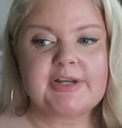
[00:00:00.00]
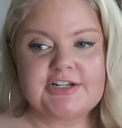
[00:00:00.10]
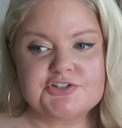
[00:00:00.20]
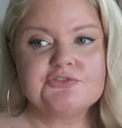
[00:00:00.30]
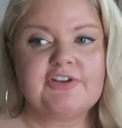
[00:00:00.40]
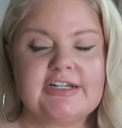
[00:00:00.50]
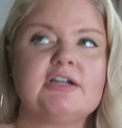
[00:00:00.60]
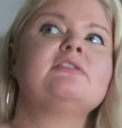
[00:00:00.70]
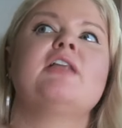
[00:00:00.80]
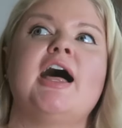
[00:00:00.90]
But I do find
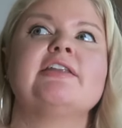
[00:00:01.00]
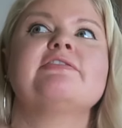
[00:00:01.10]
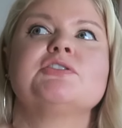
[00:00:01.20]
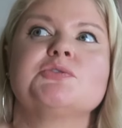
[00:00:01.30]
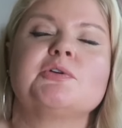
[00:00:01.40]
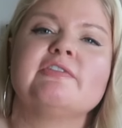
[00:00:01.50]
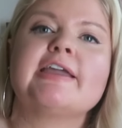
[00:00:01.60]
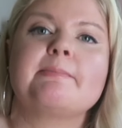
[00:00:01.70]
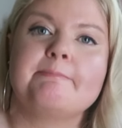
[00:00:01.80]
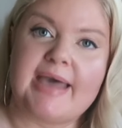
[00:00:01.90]
a lot of this sort of
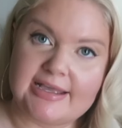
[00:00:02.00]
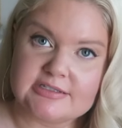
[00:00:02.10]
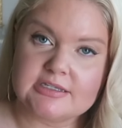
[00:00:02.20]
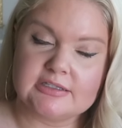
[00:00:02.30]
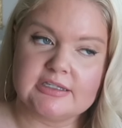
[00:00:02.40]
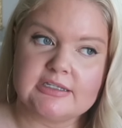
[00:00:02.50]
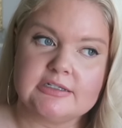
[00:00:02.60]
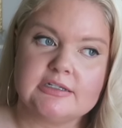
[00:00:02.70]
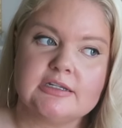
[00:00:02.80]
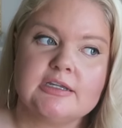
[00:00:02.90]
like
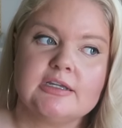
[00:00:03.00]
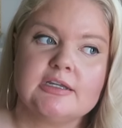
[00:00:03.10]
masculine